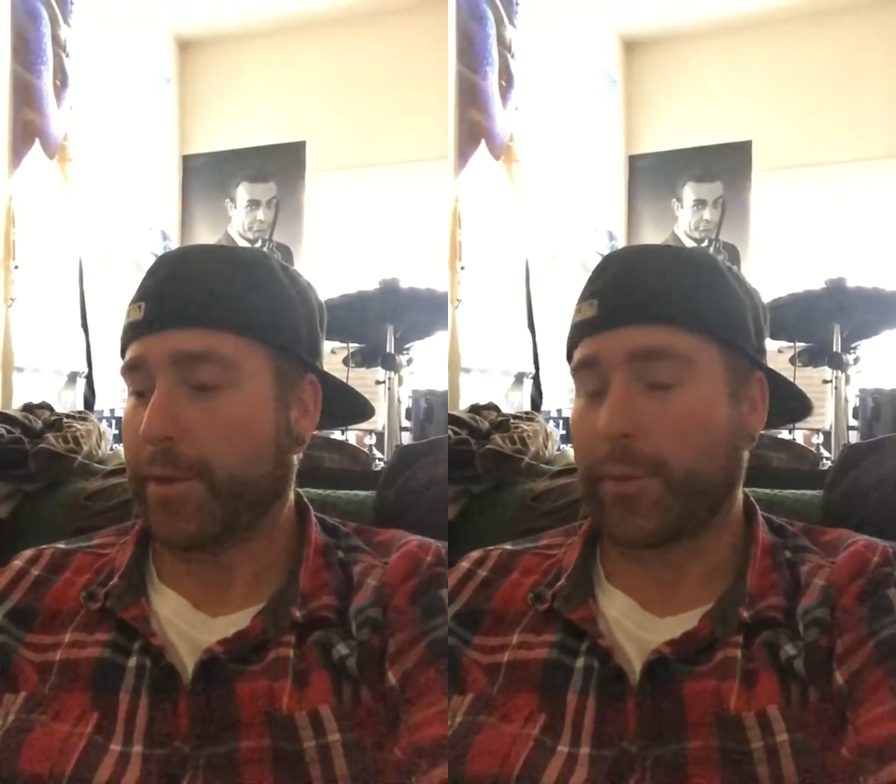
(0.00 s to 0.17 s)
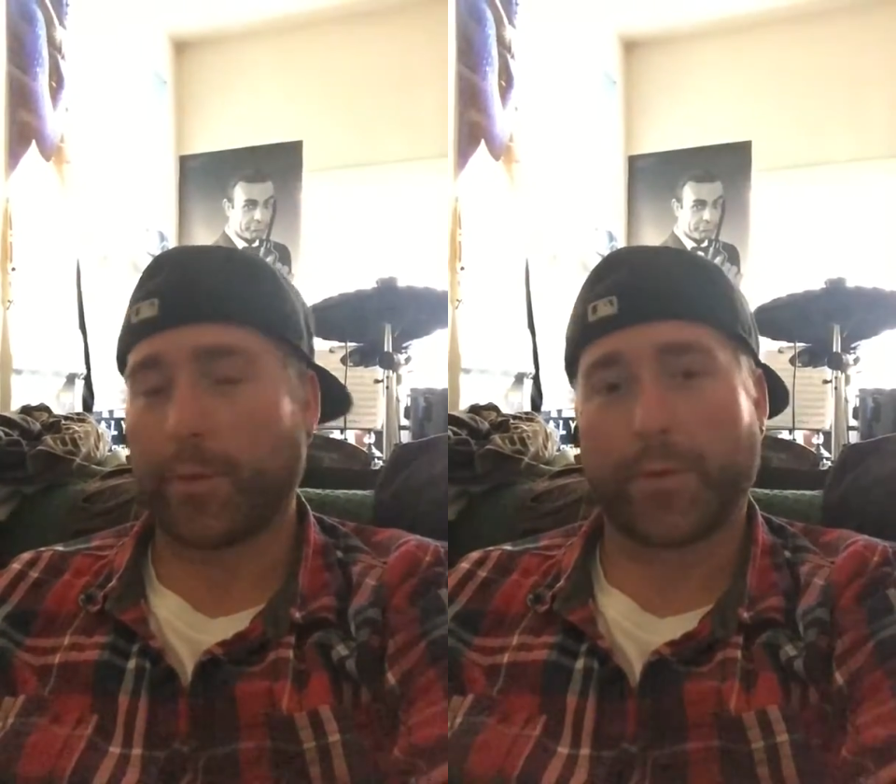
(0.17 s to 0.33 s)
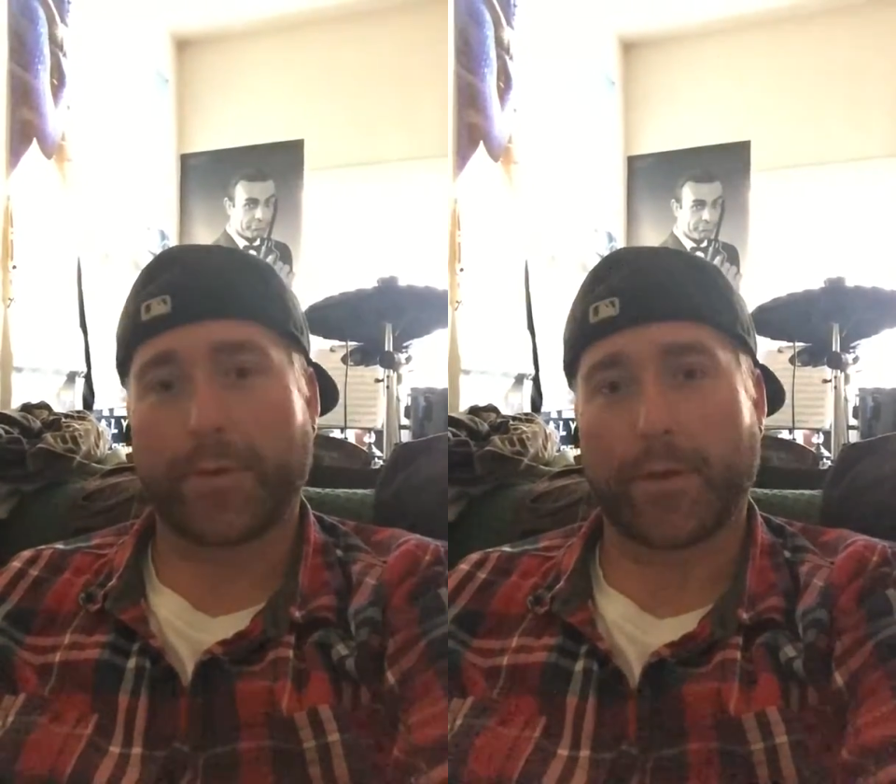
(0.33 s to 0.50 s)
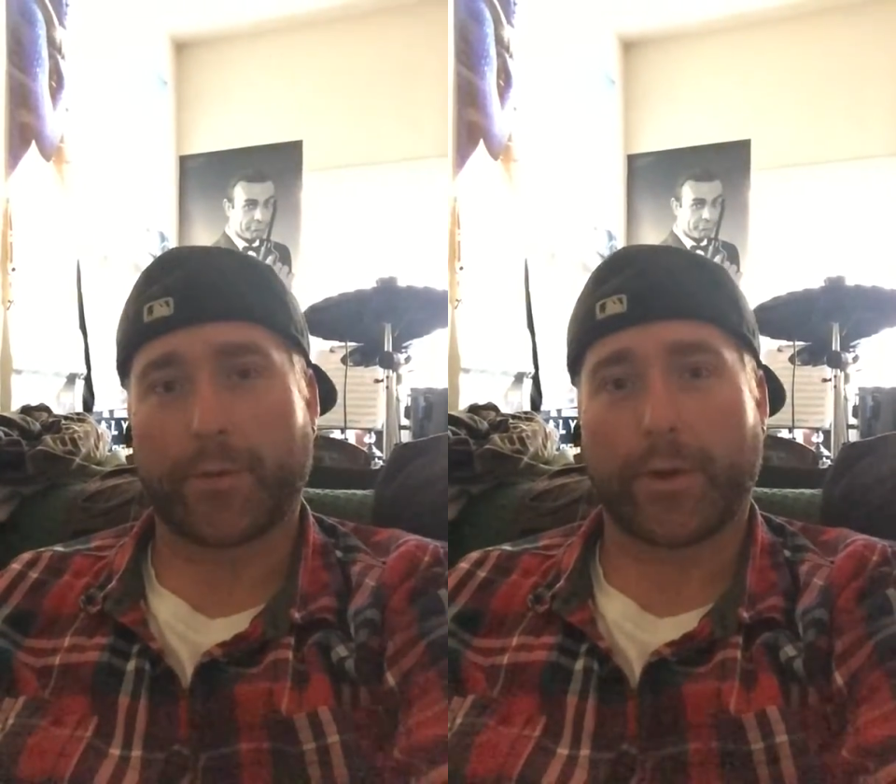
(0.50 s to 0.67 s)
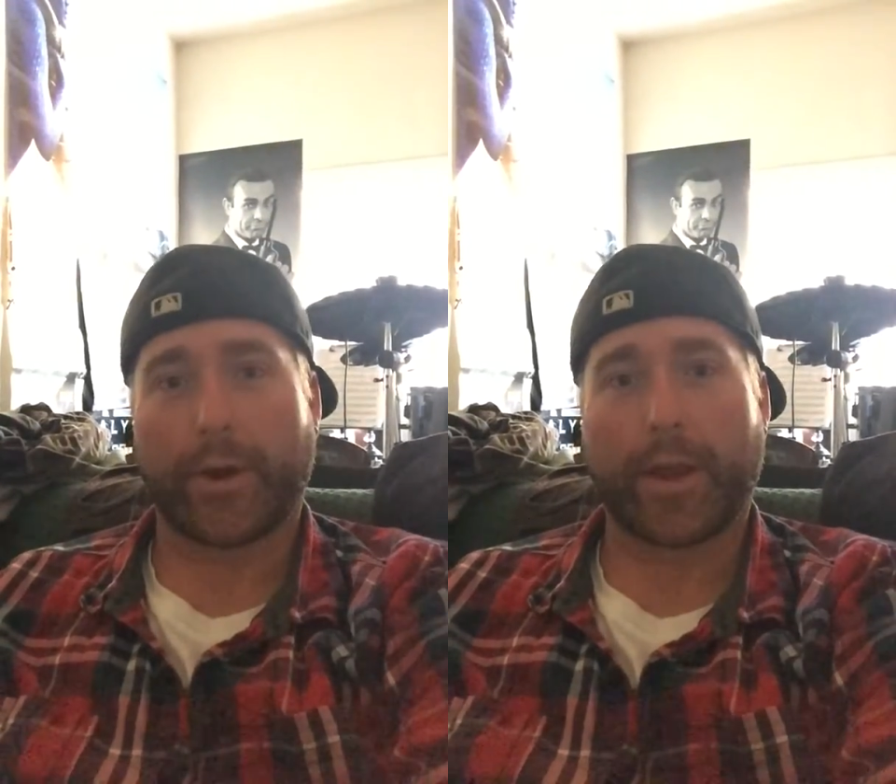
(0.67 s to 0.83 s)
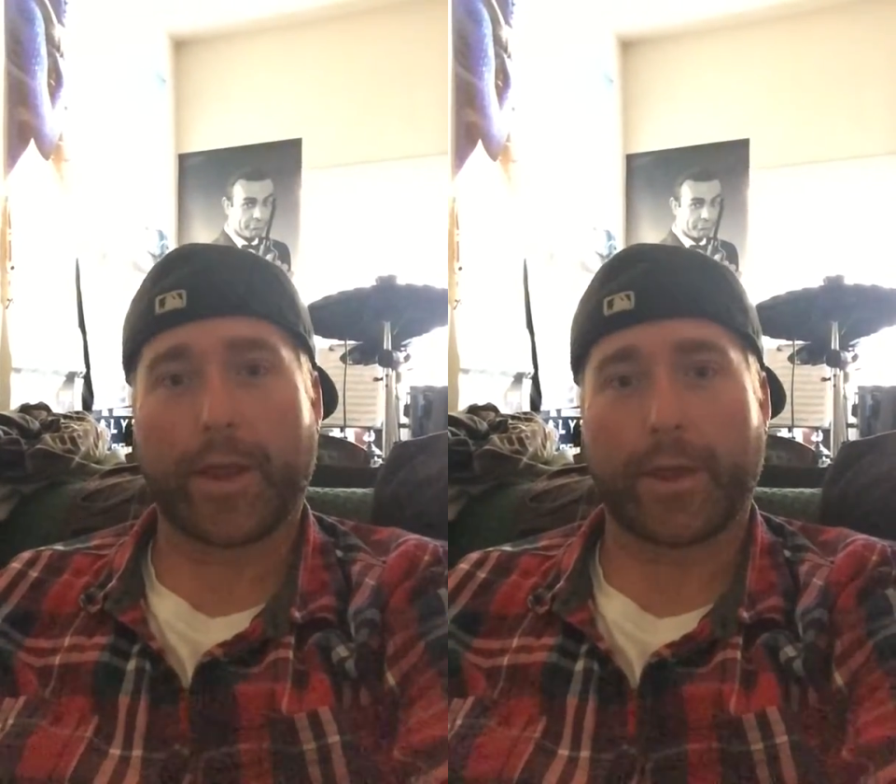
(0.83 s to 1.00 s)
the roof over
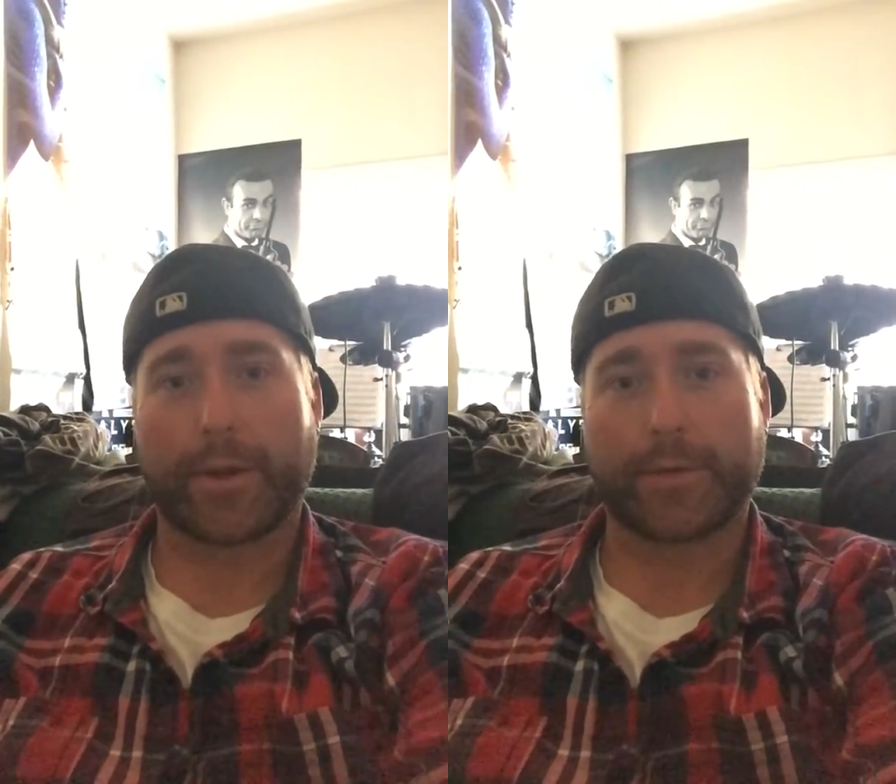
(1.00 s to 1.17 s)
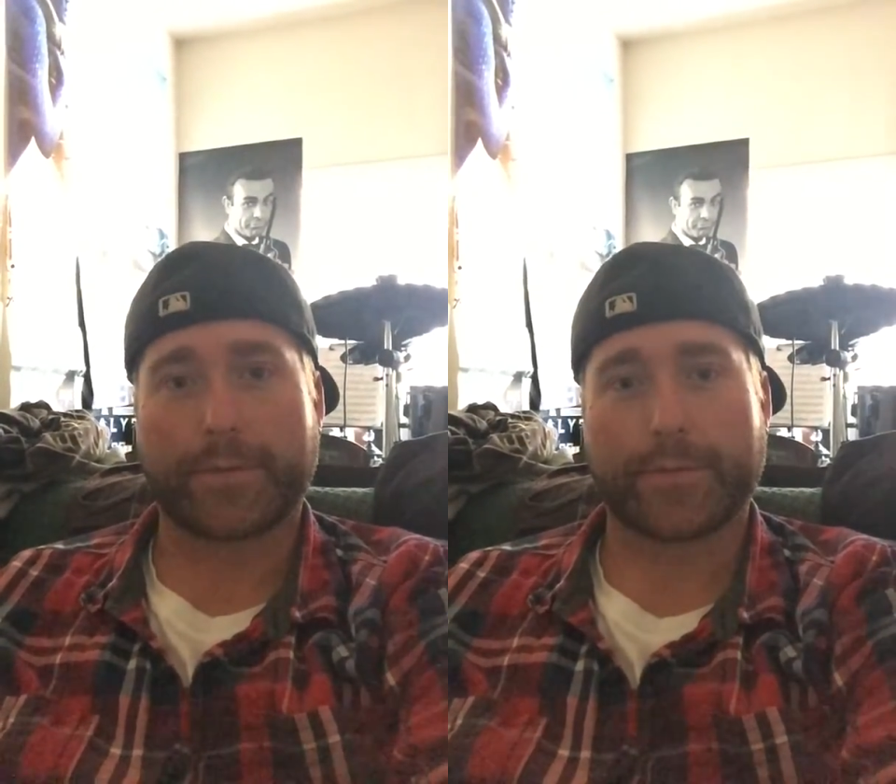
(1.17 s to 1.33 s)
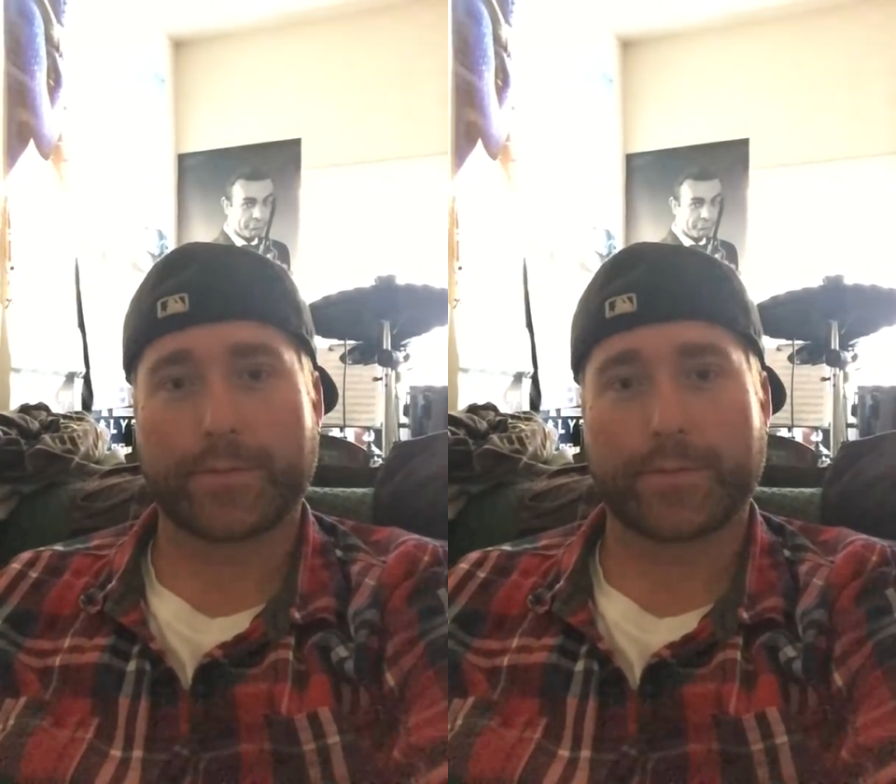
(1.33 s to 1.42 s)
your head,